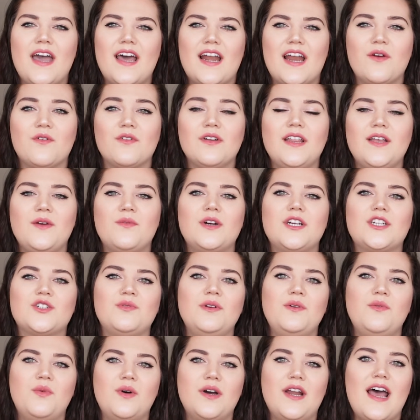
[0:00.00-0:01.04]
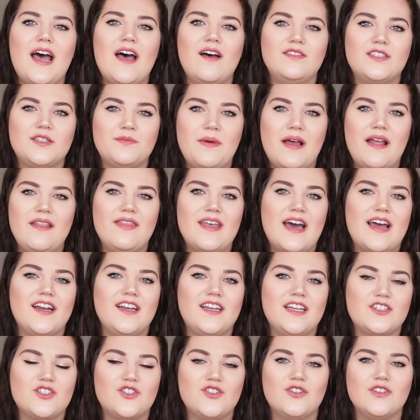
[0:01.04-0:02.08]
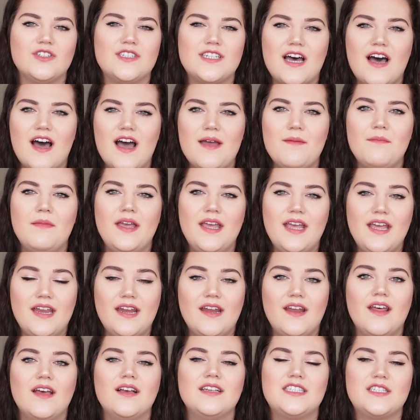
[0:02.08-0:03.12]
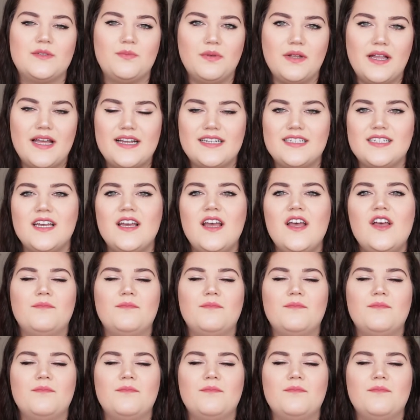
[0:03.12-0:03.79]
and I really wish we would have spent that additional time in Split.